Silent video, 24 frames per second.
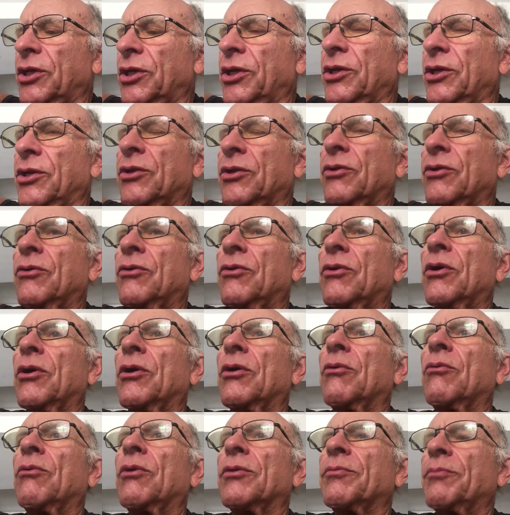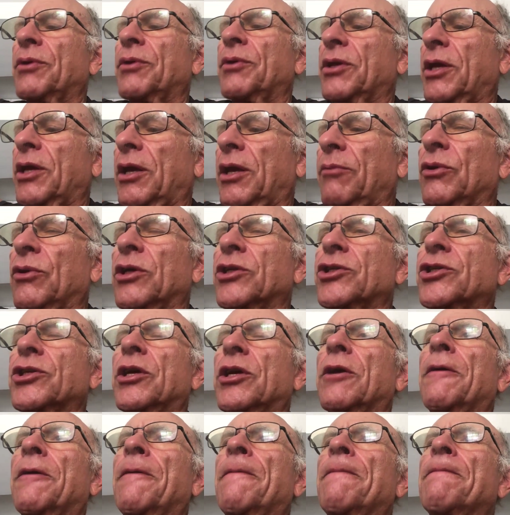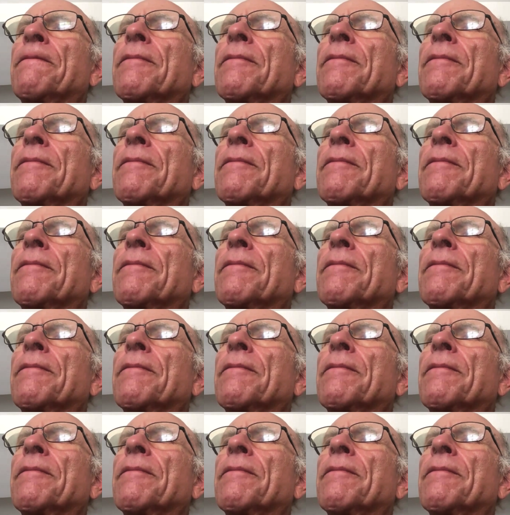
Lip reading: in what became Russia.